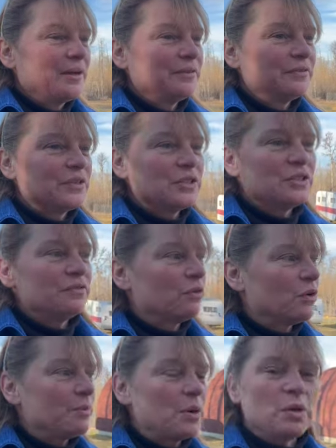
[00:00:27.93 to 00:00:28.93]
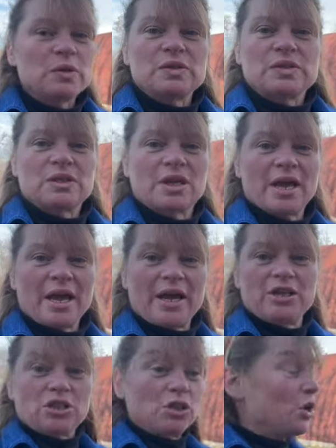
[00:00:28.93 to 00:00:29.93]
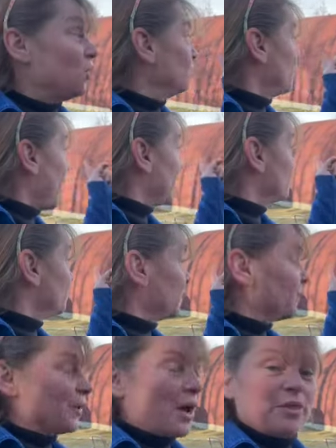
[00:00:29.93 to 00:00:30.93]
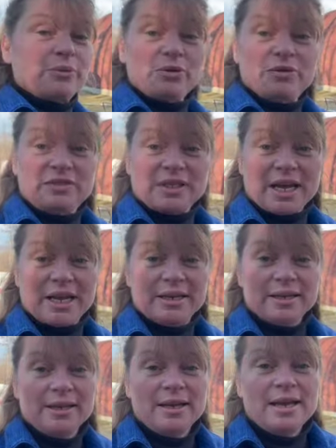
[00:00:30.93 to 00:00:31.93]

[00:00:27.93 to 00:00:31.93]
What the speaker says: First and foremost, as you know, last week we got the roof done,